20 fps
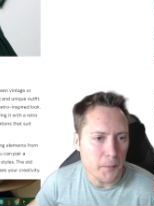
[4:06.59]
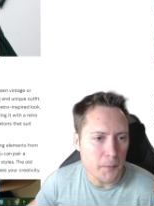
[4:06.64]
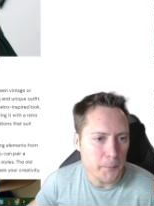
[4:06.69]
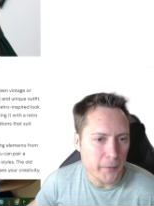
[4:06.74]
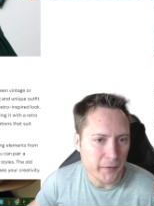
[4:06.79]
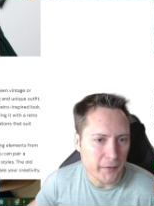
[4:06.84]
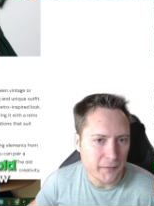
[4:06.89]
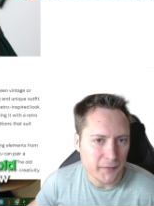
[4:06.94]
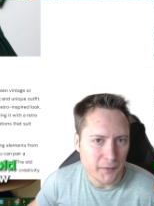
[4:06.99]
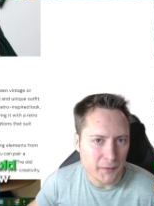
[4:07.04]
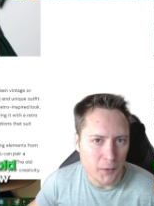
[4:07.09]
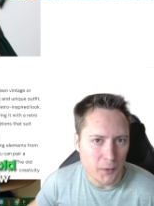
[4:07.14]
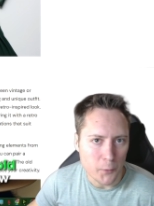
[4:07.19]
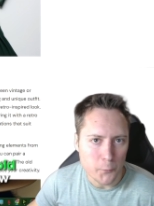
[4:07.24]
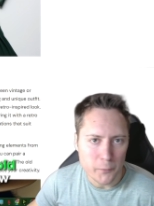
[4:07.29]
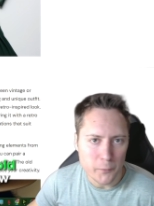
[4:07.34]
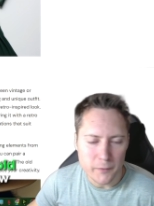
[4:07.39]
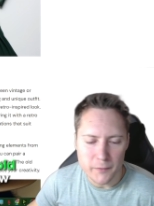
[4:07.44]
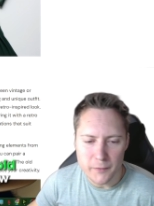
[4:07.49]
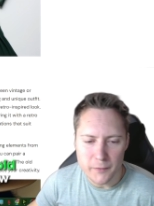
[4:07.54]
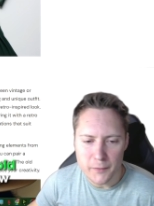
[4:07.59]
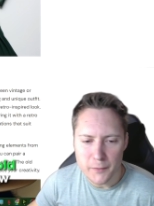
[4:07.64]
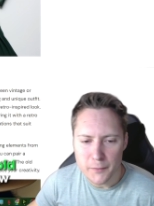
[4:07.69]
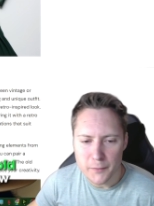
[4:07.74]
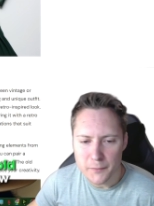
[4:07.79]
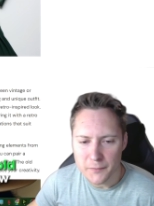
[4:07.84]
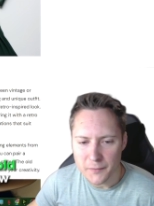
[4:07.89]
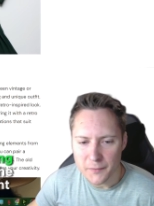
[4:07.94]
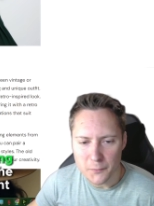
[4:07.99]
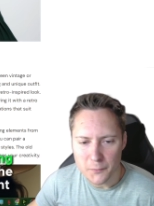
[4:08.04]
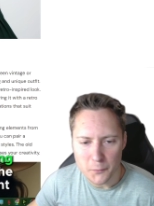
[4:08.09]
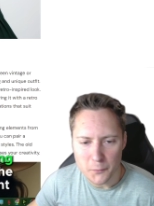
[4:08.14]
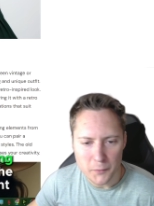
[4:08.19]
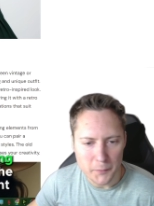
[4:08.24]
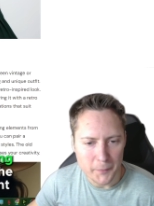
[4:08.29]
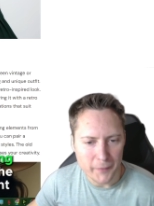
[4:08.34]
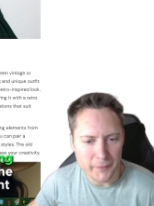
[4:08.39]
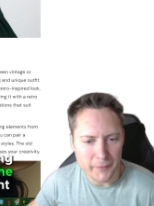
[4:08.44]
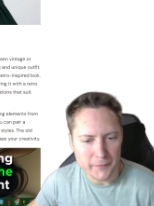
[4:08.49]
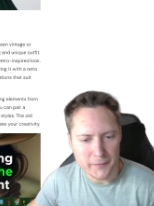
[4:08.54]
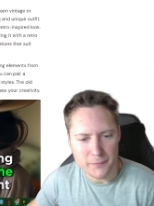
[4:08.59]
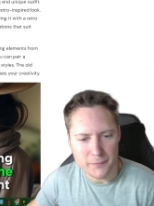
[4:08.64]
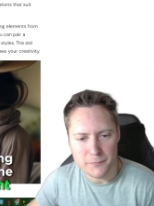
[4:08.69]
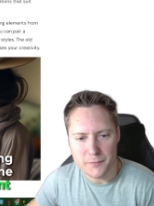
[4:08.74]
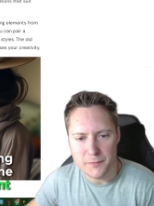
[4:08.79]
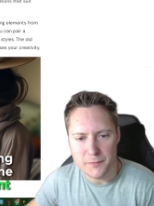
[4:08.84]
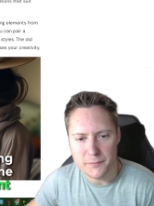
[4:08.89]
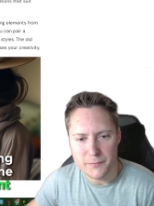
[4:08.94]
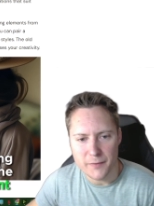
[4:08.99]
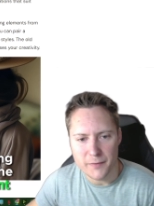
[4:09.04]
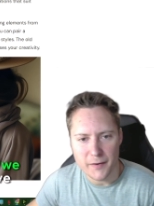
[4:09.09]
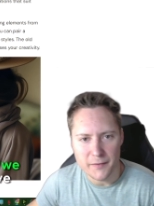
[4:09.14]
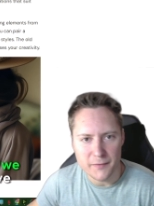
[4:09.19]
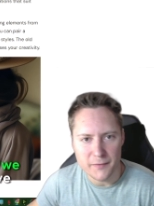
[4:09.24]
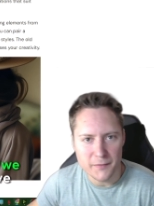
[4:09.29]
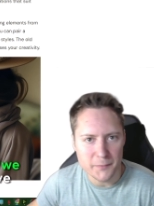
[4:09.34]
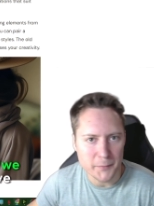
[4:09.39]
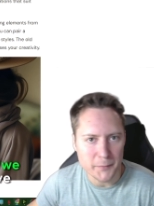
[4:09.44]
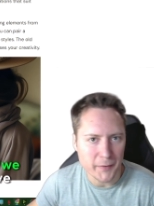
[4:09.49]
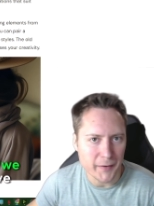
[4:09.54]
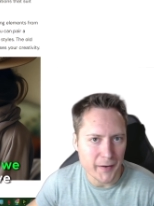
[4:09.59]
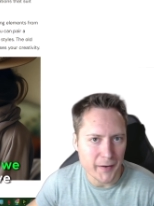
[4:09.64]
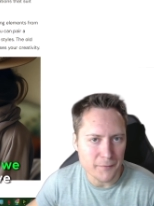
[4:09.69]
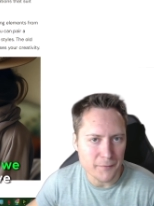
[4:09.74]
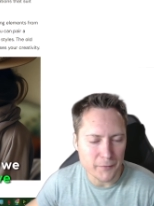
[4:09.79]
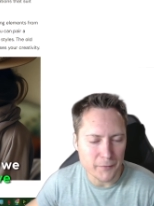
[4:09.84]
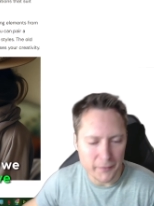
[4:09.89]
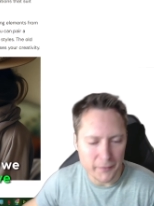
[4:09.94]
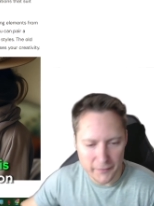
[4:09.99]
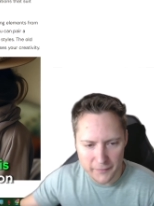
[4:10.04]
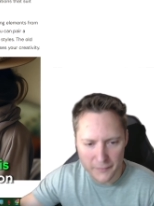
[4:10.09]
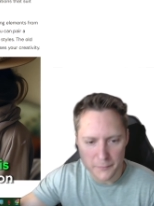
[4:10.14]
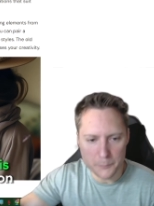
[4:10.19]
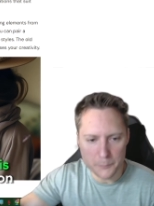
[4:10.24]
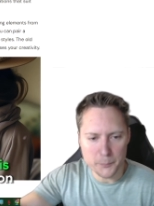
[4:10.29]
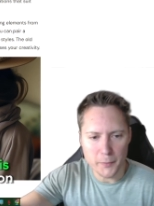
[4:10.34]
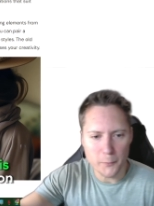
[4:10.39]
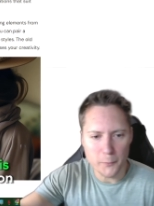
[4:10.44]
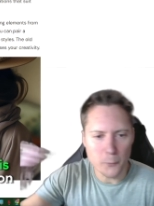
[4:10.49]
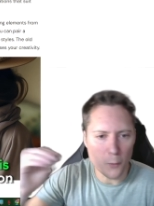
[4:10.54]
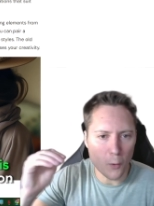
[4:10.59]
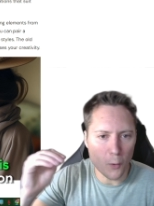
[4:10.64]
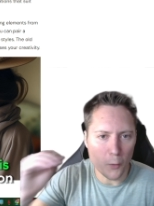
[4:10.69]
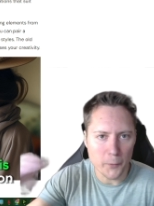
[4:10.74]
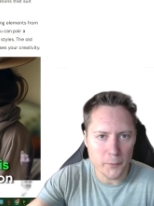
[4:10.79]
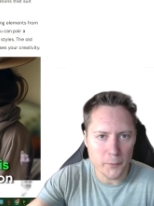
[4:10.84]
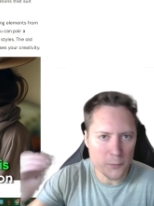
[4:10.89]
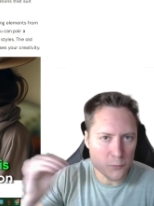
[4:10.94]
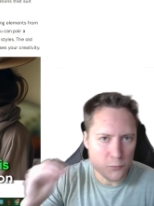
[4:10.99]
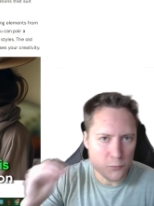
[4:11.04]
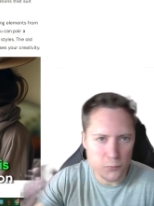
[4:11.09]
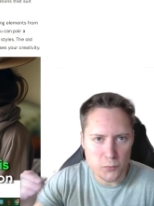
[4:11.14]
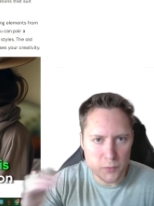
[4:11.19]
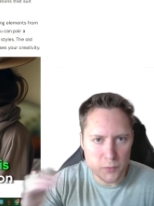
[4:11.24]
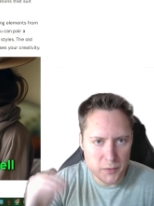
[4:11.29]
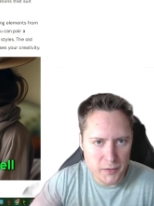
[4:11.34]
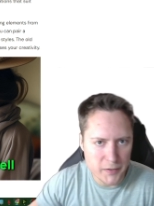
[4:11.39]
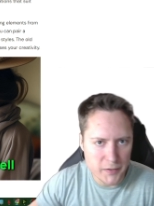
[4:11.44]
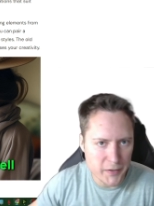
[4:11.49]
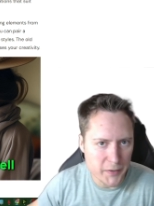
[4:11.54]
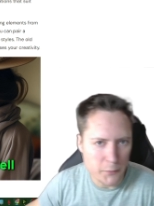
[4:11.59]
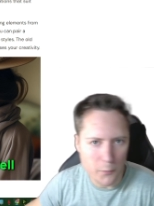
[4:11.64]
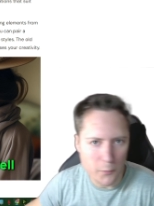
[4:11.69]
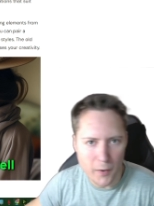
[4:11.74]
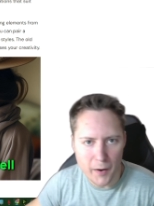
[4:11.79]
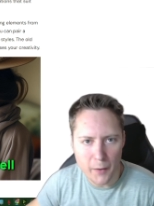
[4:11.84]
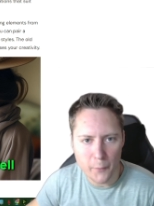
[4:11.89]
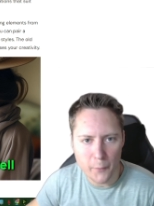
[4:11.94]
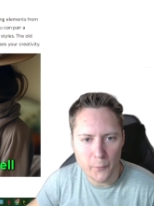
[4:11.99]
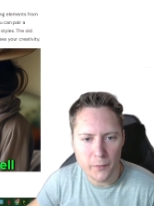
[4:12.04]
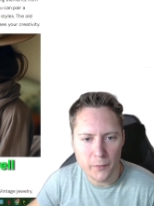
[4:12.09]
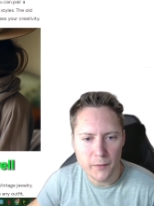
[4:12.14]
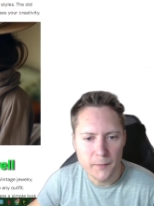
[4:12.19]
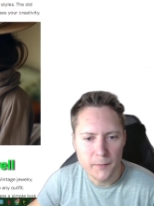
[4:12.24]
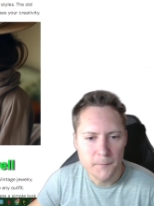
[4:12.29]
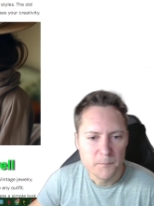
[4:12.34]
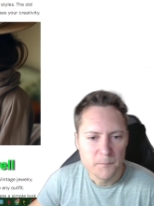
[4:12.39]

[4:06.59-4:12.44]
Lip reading: mixing old and new. So talking about the different fashions we can have. Look, this is built on really well.